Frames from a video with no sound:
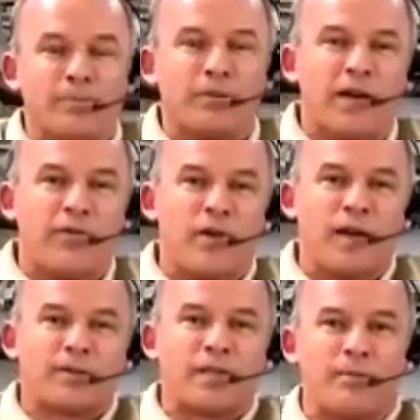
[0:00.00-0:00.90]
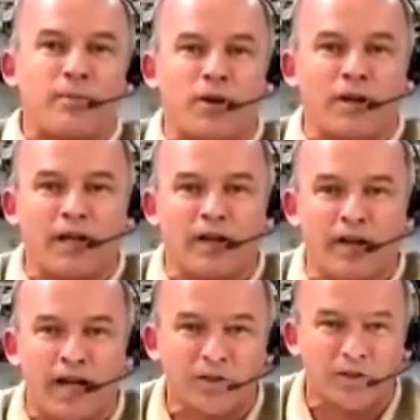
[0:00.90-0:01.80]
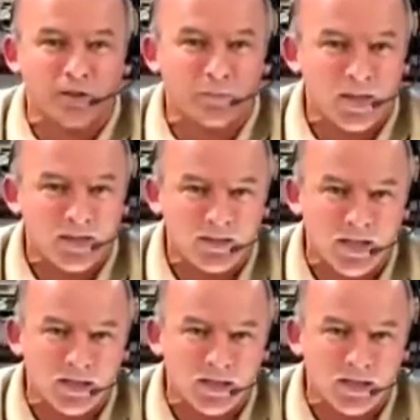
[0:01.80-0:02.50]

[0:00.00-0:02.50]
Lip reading: I'm Jeff Williams on board the International Space